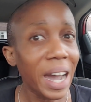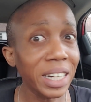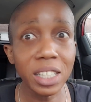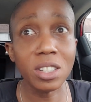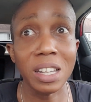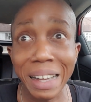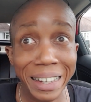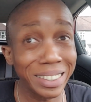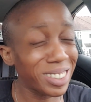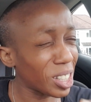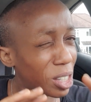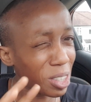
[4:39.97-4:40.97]
And it
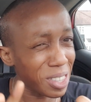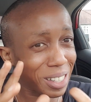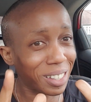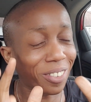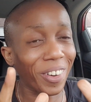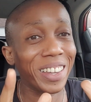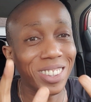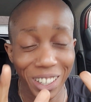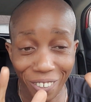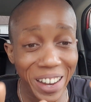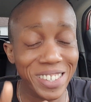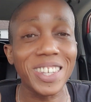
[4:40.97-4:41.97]
and the the, cra the
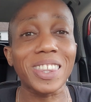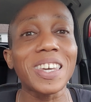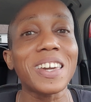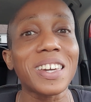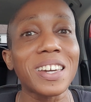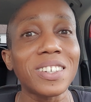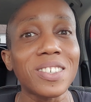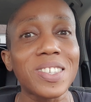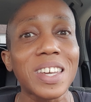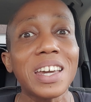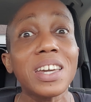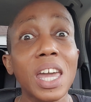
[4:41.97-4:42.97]
crazy thing
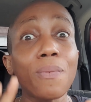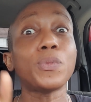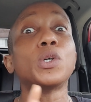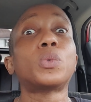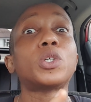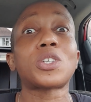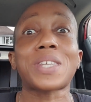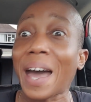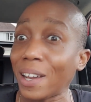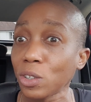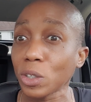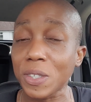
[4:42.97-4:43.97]
is, if you would just
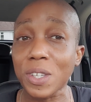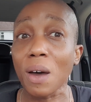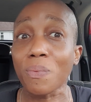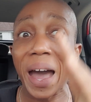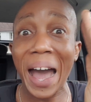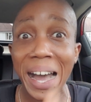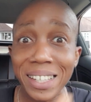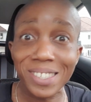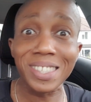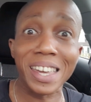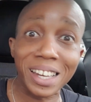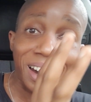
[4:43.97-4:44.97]
handle stuff
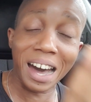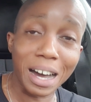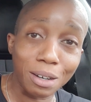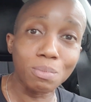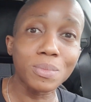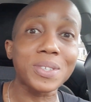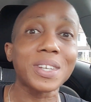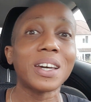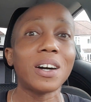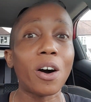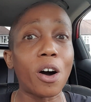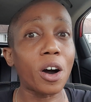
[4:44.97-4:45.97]
as it comes
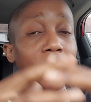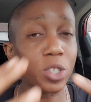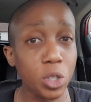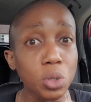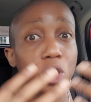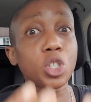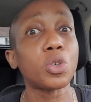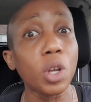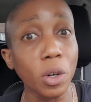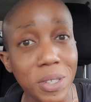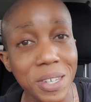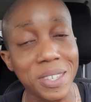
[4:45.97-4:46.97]
or as soon as you
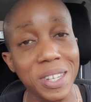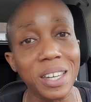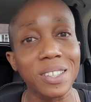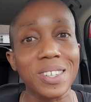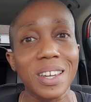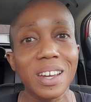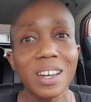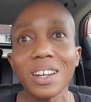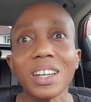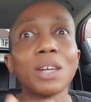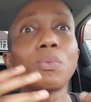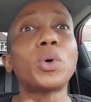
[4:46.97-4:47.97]
notice it,
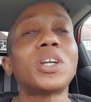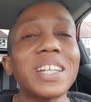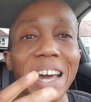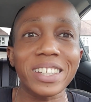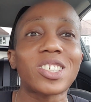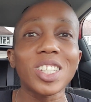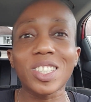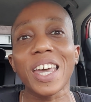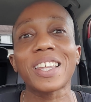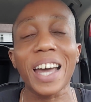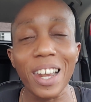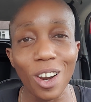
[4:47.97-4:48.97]
it wouldn't actually
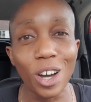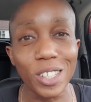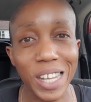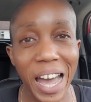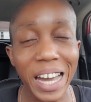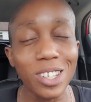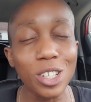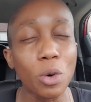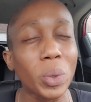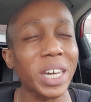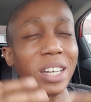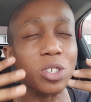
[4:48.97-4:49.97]
take that long to
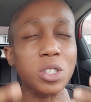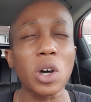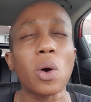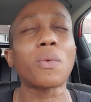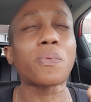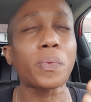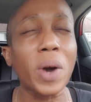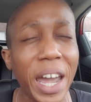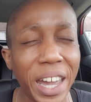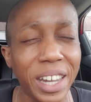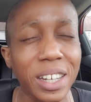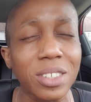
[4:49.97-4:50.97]
handle. We get so
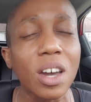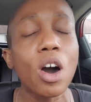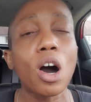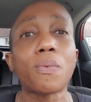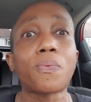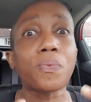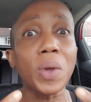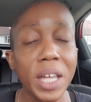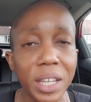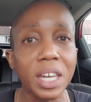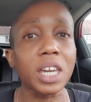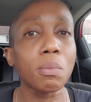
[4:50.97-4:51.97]
afraid of
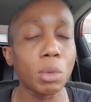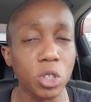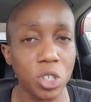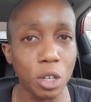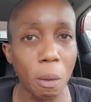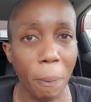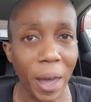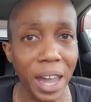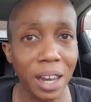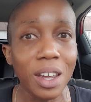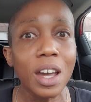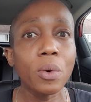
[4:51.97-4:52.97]
feeling emotional
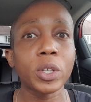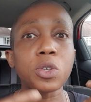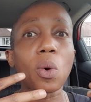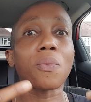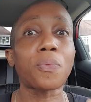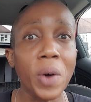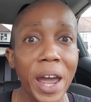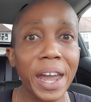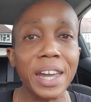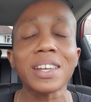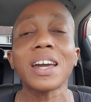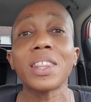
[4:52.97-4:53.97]
pain. We're so
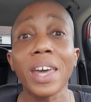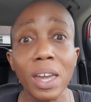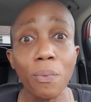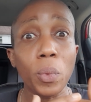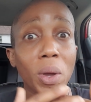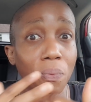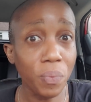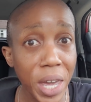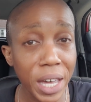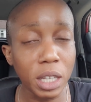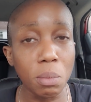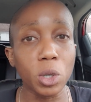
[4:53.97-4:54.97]
afraid that if we
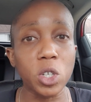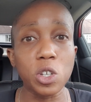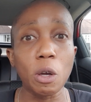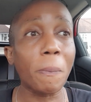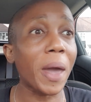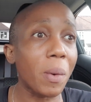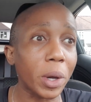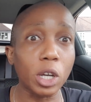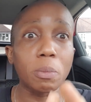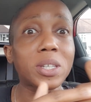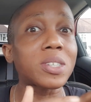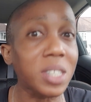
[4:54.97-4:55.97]
feel emotional pain, we're
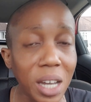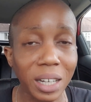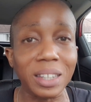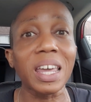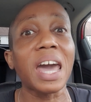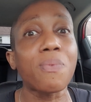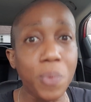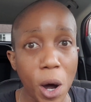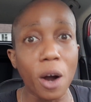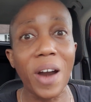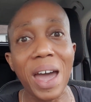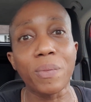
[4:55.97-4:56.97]
going to be stuck there
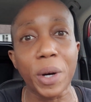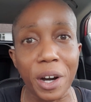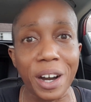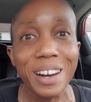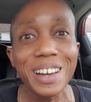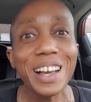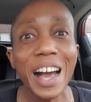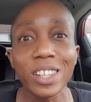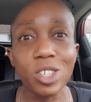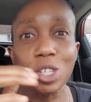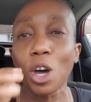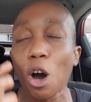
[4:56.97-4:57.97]
forever.
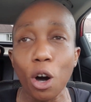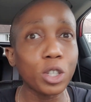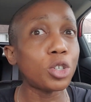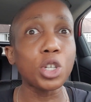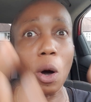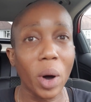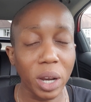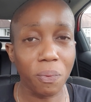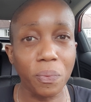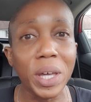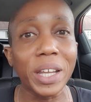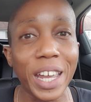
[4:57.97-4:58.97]
And so you don't want to
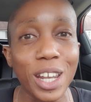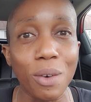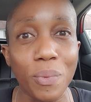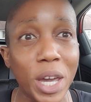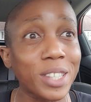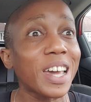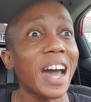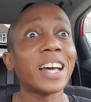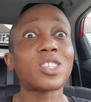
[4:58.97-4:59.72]
feel any of it.